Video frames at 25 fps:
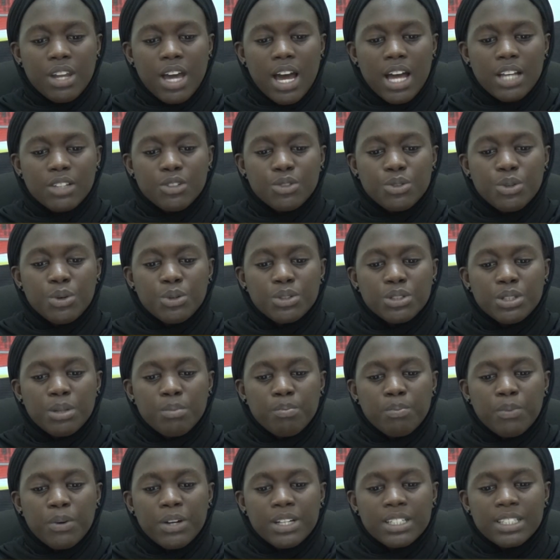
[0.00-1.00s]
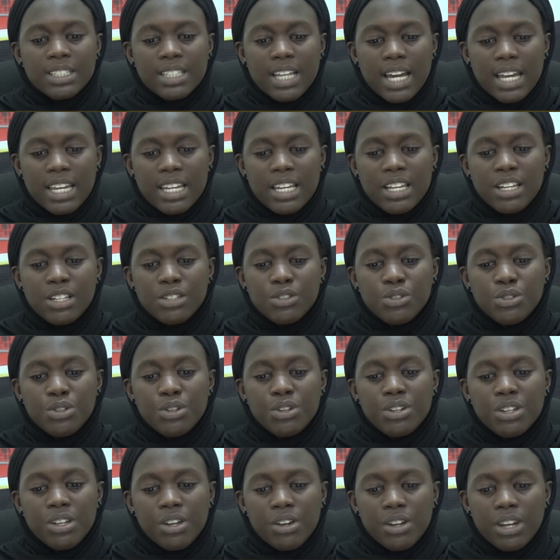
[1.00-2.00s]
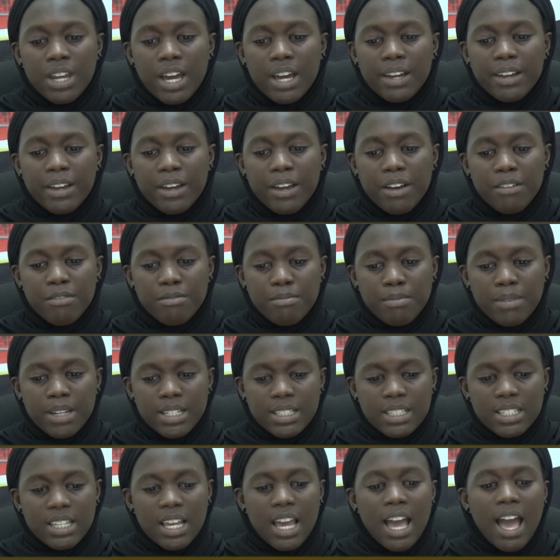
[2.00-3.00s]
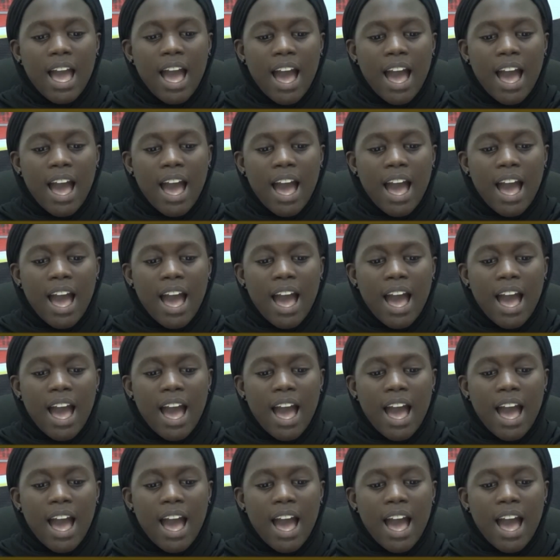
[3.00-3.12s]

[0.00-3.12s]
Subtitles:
has told the point that his union and government